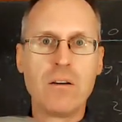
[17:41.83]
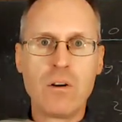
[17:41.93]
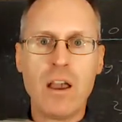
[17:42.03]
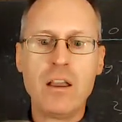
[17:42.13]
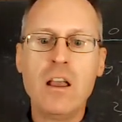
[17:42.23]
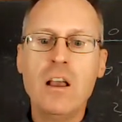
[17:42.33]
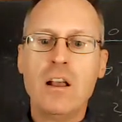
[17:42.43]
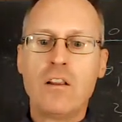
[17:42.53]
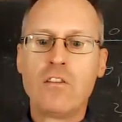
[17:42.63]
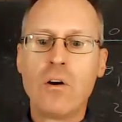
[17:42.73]
Okay,
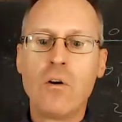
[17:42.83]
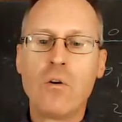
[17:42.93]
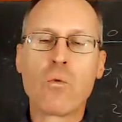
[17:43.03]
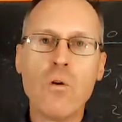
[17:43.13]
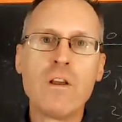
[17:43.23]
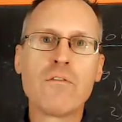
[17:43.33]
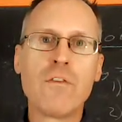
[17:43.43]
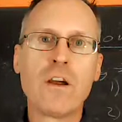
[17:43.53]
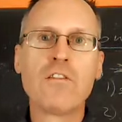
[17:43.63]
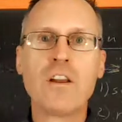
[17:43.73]
so rolling
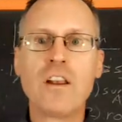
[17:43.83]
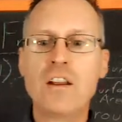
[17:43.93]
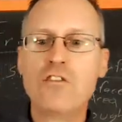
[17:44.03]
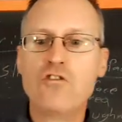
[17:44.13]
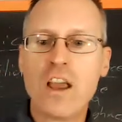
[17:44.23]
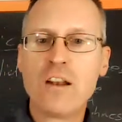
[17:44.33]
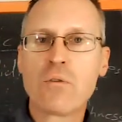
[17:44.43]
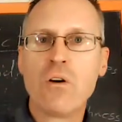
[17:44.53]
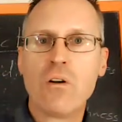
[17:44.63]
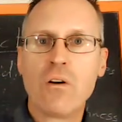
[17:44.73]
friction in
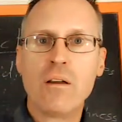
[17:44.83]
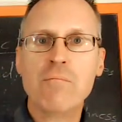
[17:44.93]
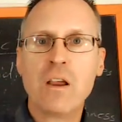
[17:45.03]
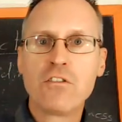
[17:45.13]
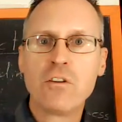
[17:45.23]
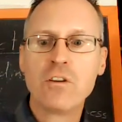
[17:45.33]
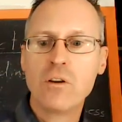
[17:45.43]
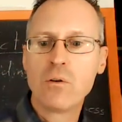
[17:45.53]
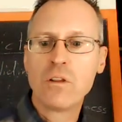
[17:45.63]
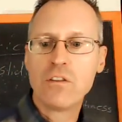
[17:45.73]
general, and make sure you
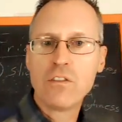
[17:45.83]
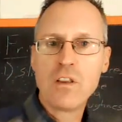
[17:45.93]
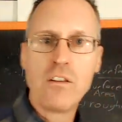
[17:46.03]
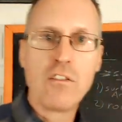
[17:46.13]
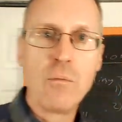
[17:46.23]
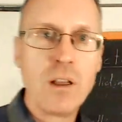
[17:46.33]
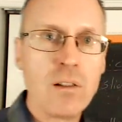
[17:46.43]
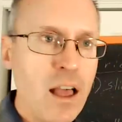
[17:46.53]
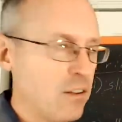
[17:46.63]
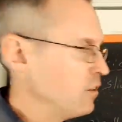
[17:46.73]
know this, tends to be
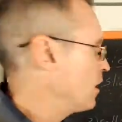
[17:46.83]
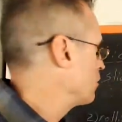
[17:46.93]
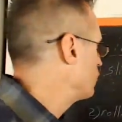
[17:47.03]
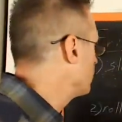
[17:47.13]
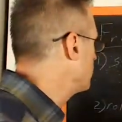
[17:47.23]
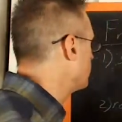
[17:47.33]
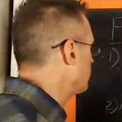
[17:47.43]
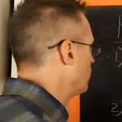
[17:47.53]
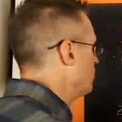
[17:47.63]
less, and I'll show you this in a